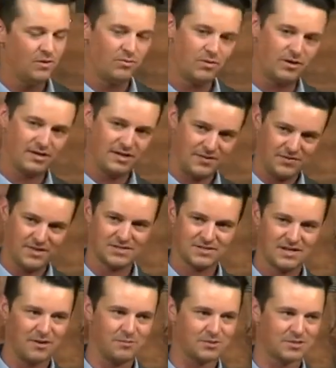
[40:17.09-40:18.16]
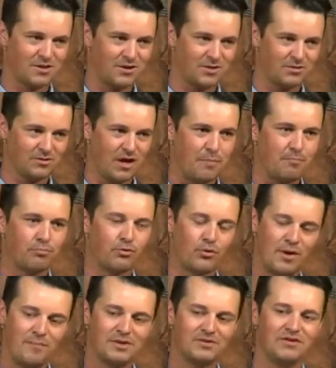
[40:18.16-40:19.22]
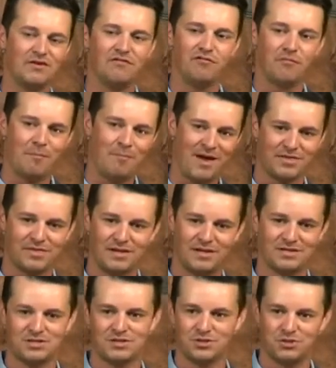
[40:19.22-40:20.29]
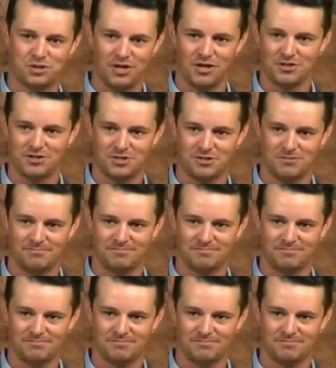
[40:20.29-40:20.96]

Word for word: what in this day was called a primitive Methodist church.